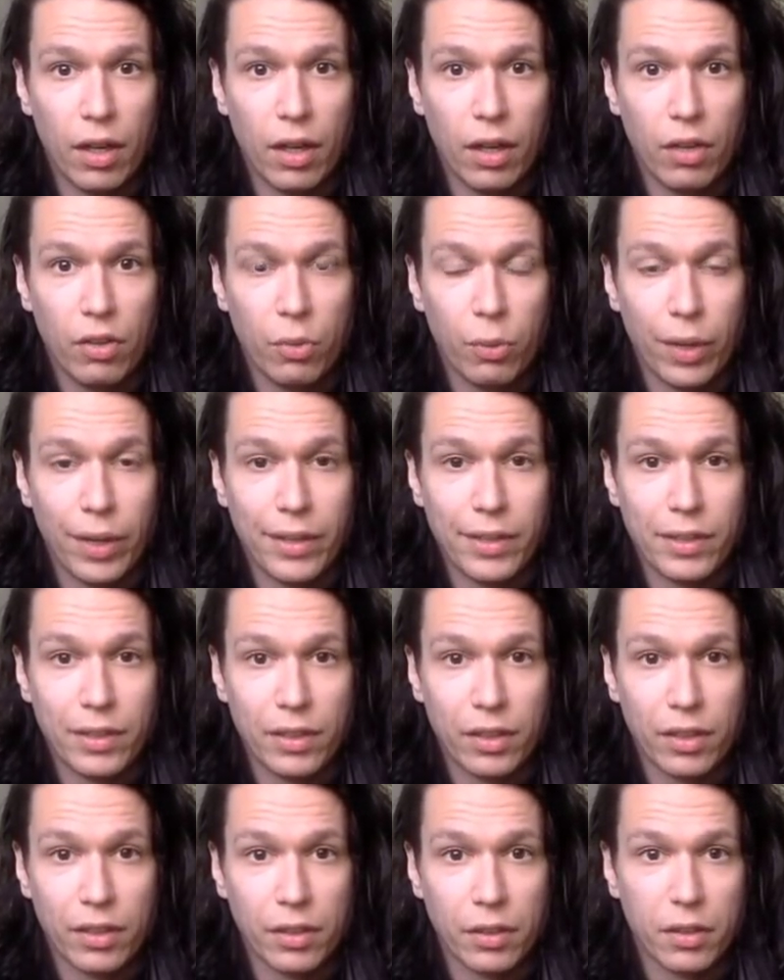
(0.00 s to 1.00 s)
creating
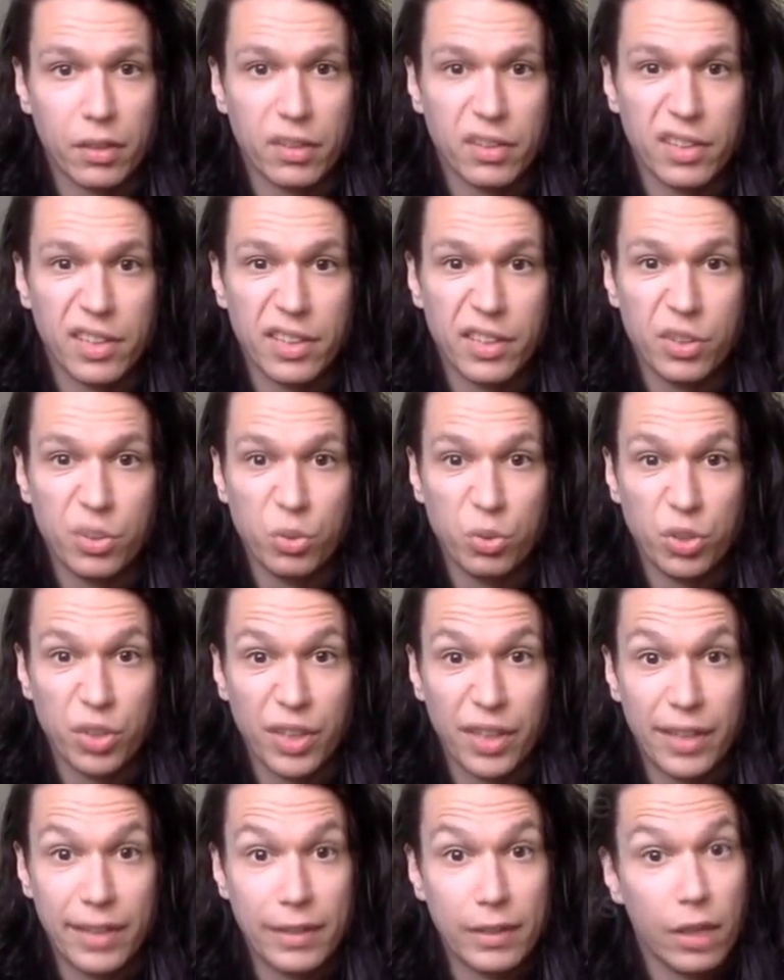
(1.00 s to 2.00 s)
kind of contextual
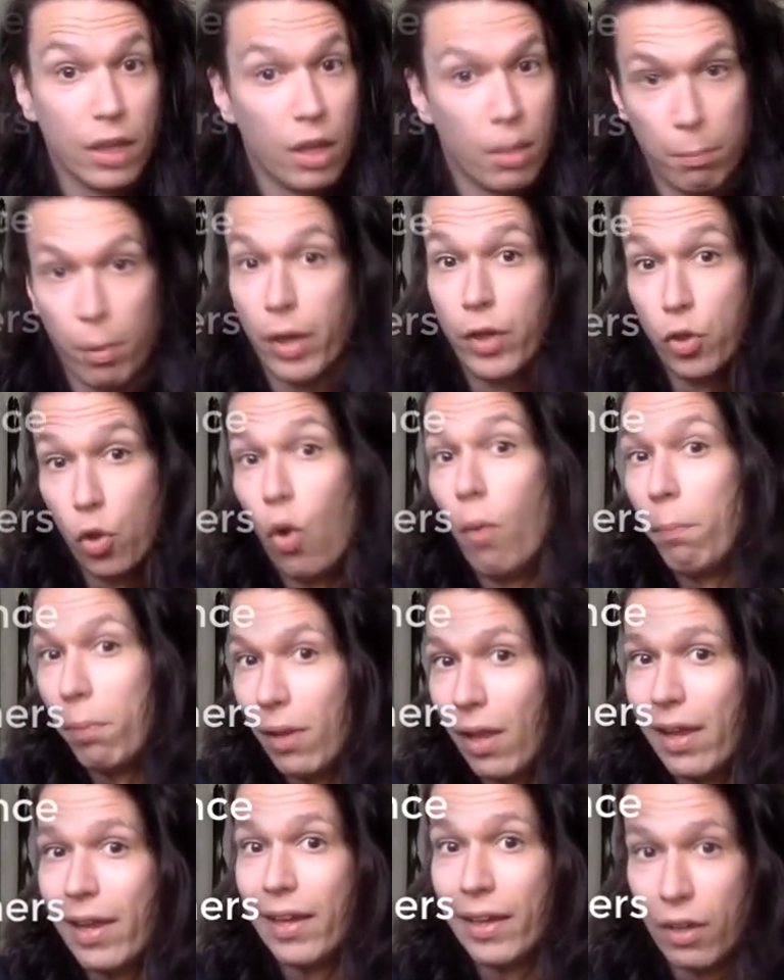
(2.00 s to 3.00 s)
shade by not
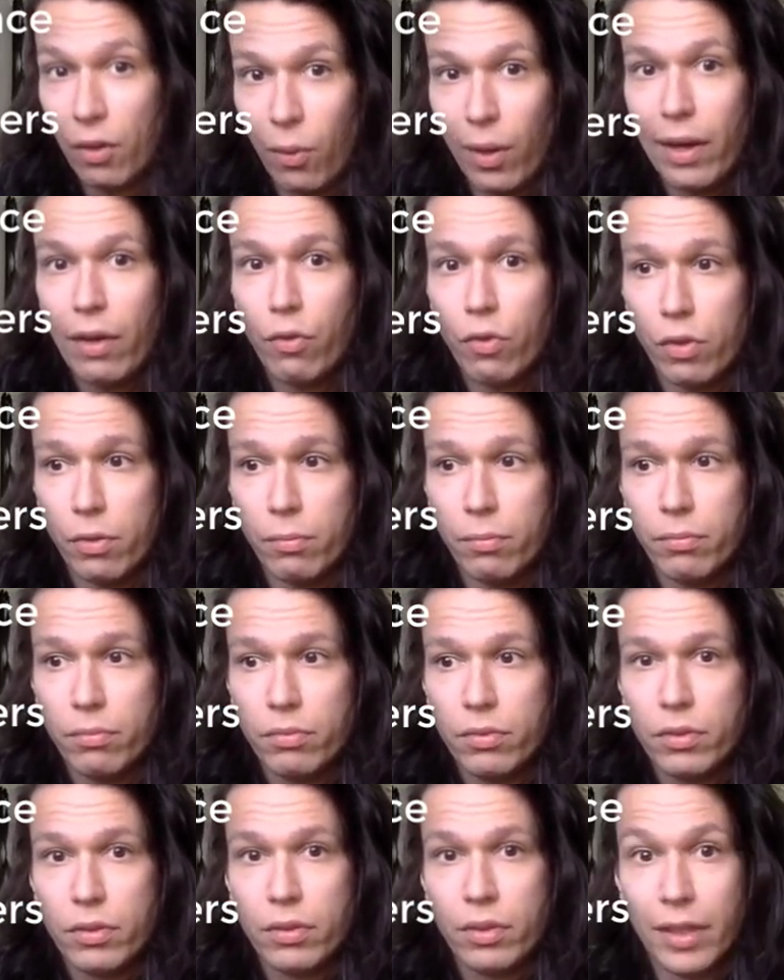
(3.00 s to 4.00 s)
playing around them
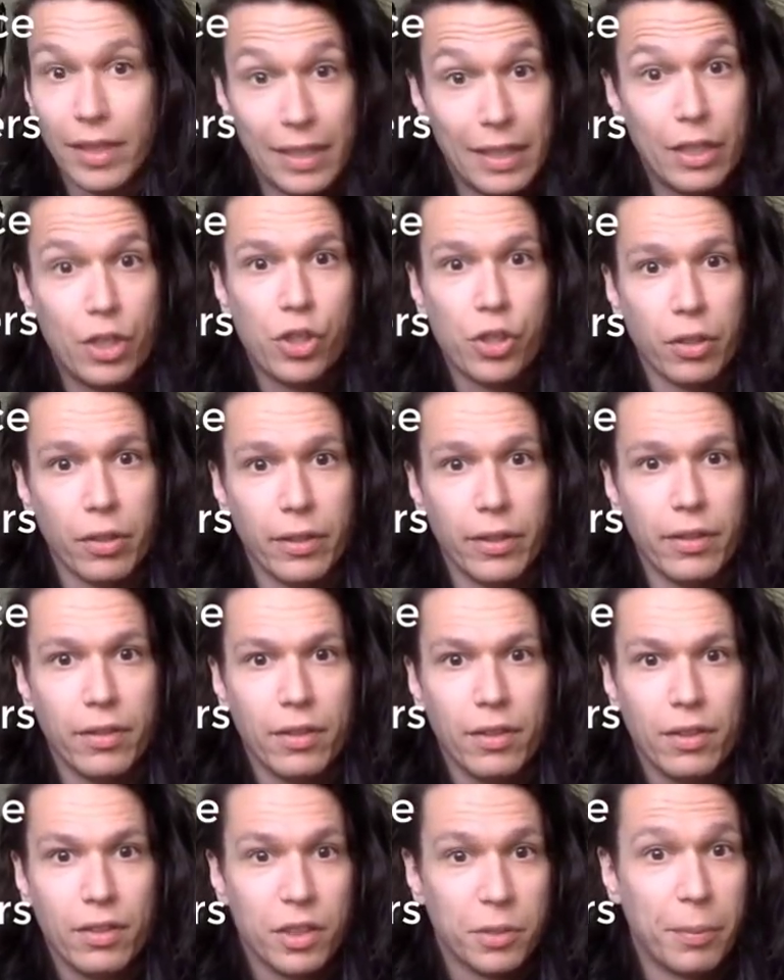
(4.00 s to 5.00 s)
initially,
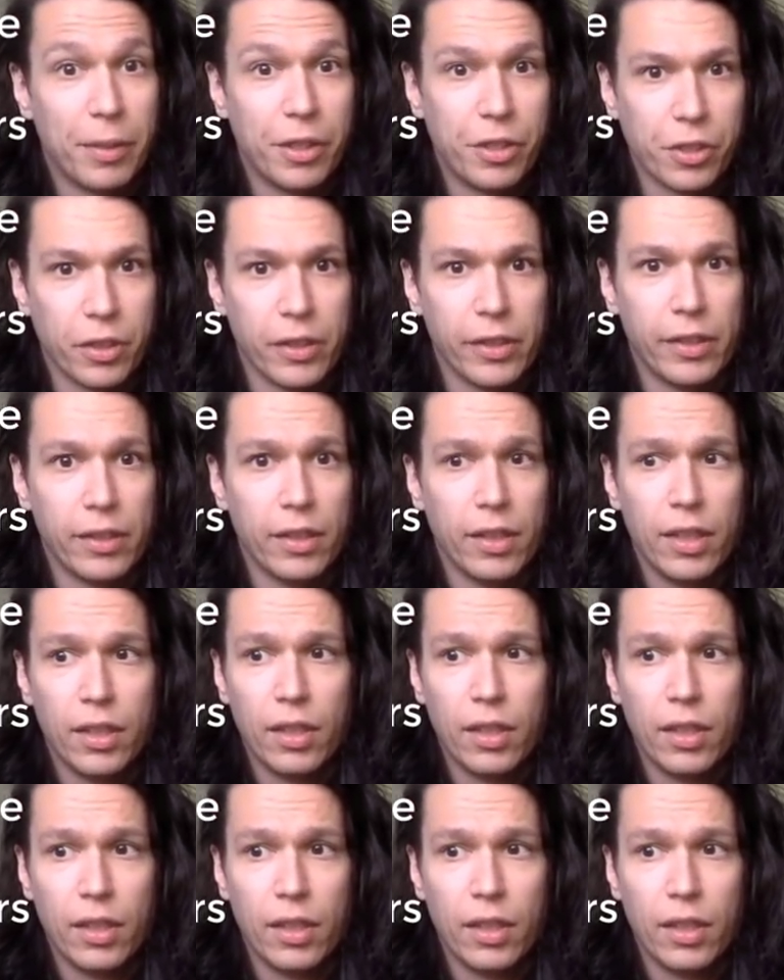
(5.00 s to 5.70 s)
especially.